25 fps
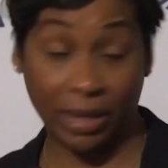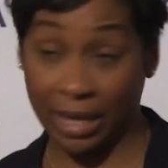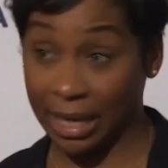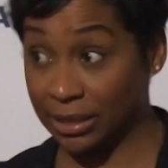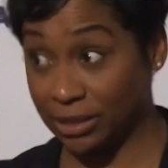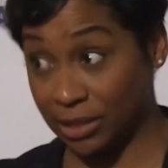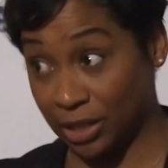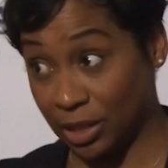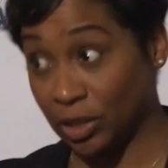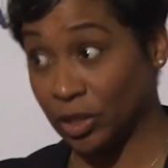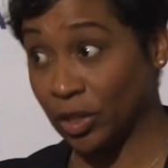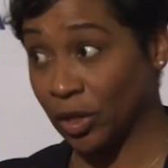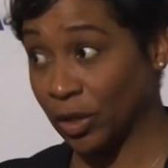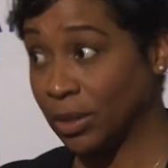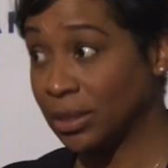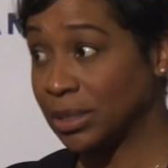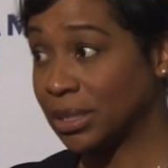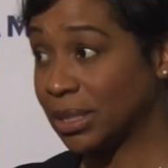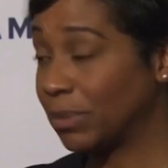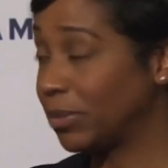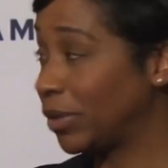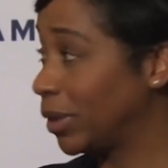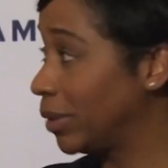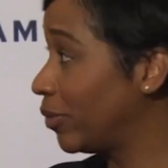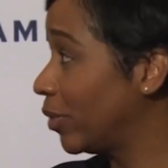I did learn
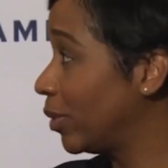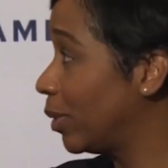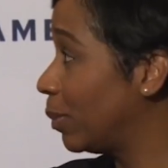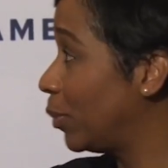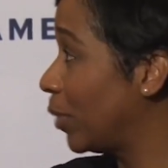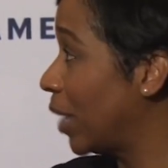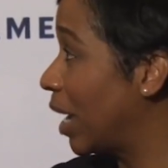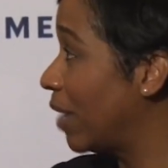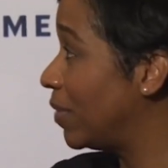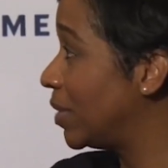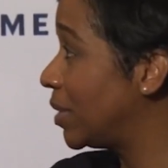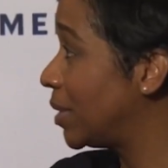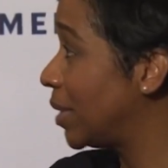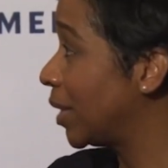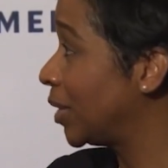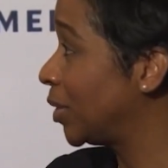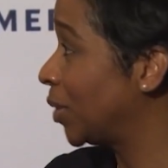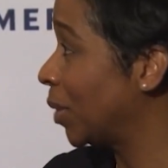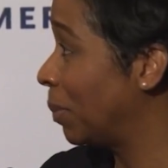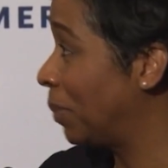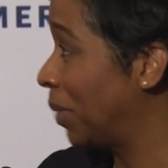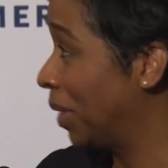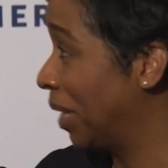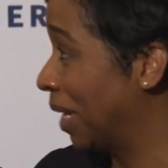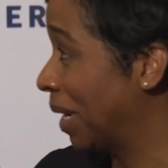something from the private sector
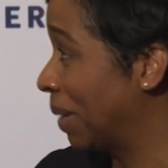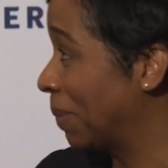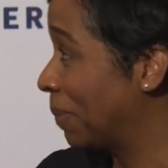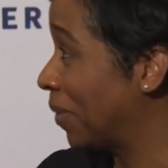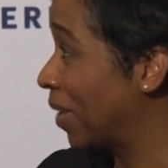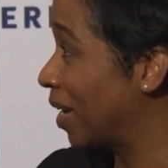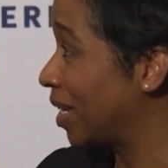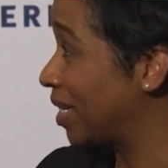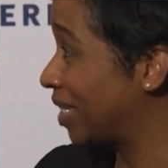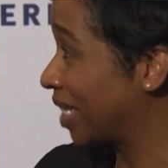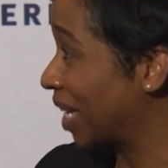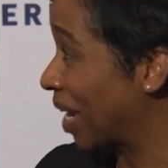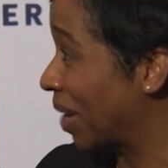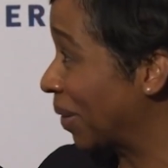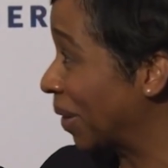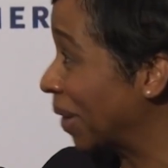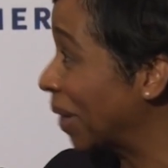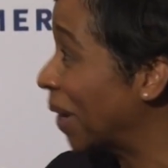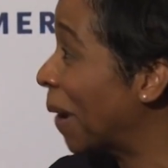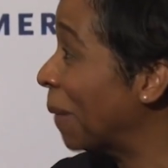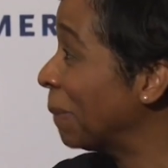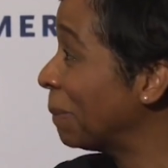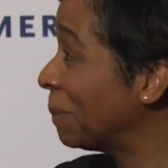and being at Proskauer.